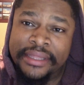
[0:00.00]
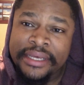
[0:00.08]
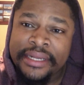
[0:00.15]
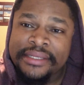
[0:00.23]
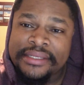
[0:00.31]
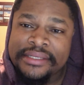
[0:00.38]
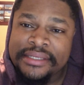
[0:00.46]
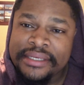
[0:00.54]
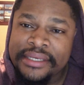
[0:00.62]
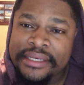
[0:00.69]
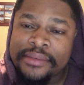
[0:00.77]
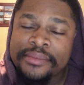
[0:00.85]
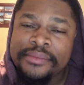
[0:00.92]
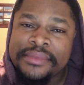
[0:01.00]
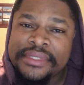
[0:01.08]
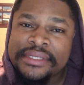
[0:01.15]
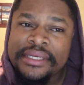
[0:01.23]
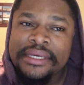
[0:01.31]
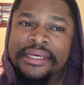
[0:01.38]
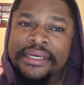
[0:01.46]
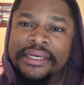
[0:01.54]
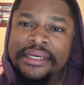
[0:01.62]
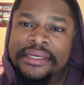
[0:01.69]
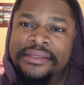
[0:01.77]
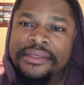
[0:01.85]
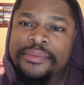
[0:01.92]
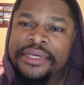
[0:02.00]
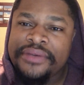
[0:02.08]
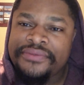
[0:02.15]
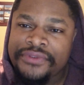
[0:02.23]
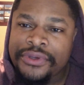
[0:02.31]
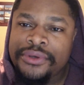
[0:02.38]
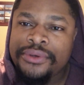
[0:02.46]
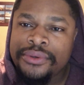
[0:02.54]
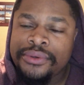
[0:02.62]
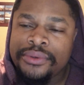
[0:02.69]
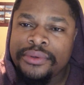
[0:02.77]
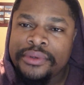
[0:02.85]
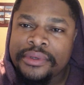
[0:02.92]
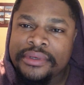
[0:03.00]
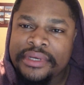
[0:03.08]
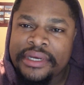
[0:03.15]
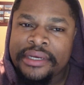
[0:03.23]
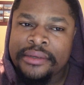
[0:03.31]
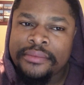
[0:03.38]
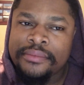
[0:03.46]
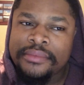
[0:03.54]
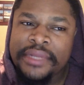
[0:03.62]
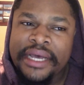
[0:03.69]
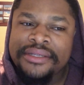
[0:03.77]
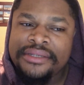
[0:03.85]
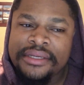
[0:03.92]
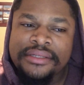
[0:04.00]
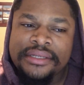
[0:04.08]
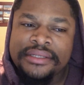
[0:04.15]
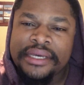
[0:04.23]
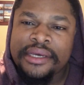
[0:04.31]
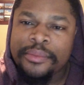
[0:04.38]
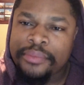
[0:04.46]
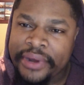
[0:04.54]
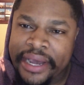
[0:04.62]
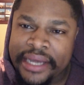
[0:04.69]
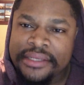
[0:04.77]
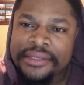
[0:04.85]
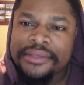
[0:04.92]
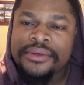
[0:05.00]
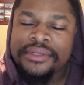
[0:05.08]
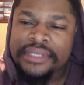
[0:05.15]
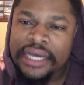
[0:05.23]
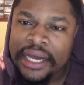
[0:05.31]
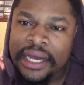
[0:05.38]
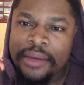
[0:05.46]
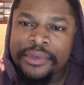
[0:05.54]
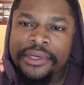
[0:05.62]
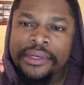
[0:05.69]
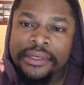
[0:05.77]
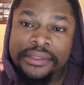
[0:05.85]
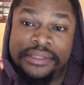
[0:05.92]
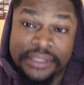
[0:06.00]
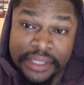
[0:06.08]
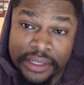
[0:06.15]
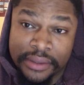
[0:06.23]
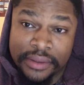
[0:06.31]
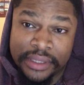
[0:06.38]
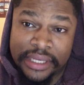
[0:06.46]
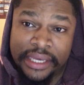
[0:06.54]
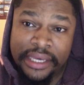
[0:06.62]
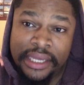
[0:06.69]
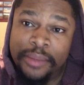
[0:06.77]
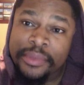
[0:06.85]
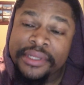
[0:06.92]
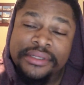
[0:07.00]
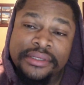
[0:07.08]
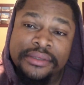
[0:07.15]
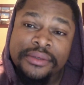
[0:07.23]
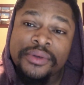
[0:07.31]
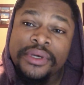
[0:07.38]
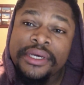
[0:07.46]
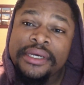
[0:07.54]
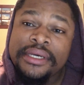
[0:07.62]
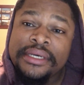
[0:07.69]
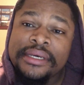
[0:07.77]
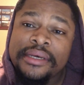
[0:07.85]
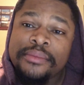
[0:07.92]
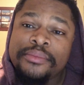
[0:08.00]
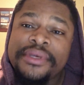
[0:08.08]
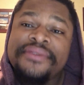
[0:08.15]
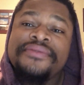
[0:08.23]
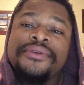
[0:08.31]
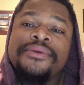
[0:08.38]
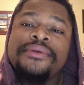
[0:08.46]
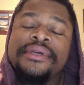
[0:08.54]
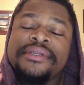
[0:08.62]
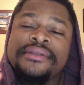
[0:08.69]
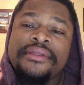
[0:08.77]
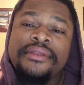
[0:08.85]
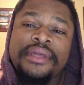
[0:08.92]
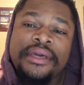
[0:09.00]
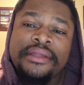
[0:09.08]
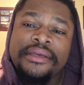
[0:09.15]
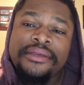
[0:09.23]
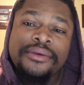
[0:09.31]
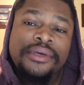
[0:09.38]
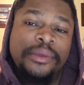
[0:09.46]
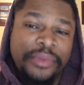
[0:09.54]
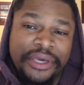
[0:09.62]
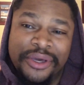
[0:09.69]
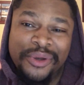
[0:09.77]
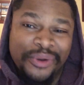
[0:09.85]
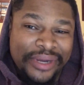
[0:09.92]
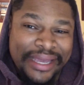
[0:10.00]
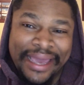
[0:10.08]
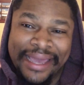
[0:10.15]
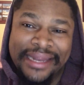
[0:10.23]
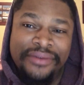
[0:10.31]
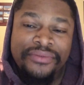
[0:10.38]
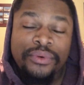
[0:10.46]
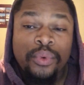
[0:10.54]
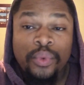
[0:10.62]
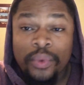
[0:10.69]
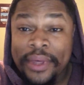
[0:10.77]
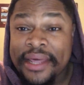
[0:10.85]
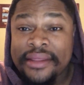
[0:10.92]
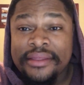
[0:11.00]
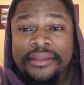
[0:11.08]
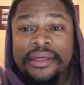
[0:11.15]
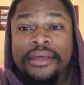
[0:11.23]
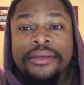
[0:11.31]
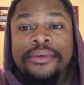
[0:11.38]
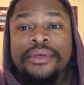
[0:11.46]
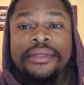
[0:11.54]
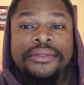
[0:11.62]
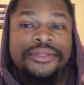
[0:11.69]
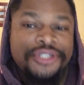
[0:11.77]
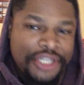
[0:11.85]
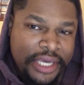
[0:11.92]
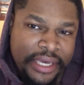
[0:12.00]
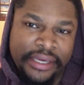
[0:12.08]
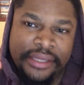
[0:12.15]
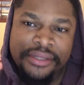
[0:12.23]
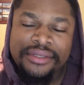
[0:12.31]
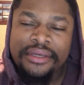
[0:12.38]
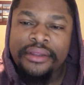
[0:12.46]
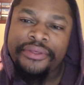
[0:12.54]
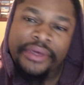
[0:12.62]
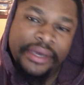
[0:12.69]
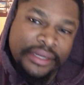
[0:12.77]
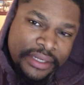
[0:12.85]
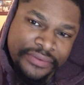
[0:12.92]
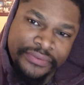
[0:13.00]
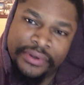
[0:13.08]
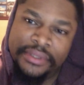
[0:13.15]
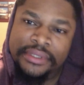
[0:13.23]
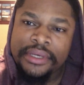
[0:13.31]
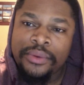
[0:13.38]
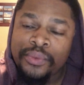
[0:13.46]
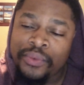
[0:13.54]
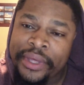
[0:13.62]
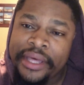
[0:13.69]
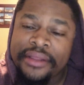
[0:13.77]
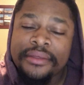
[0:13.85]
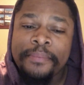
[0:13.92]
That it seems to be viewed not just as like a practice or as a hobby or a skill to gain, but to be viewed as a thing that you can be creative with, that you can change and think differently with.